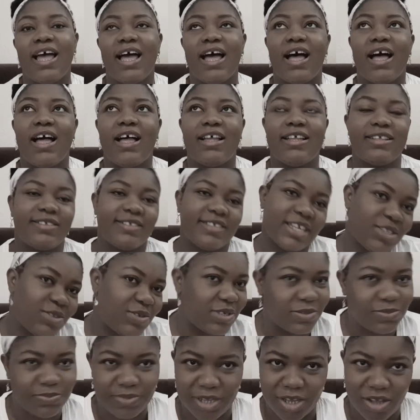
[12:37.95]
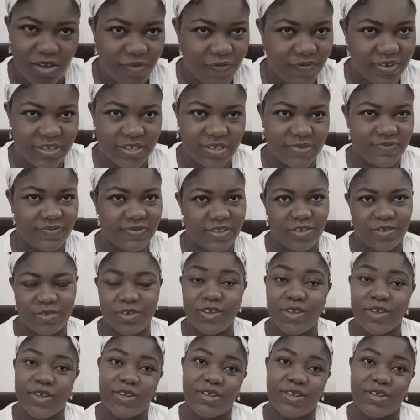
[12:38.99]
That should be all for this video.